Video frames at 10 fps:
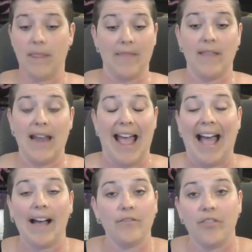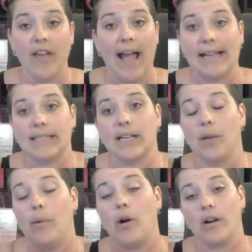and then have that
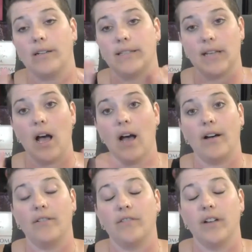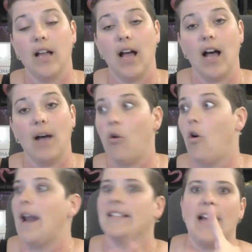a part of, um, oh,
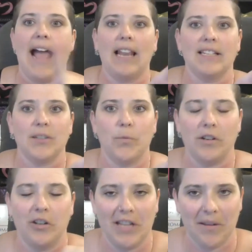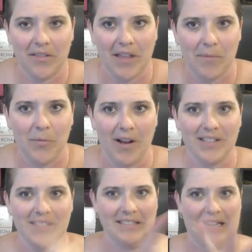I did an Alice in Wonderland themed
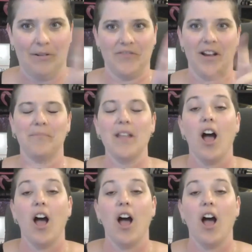once. That was fun.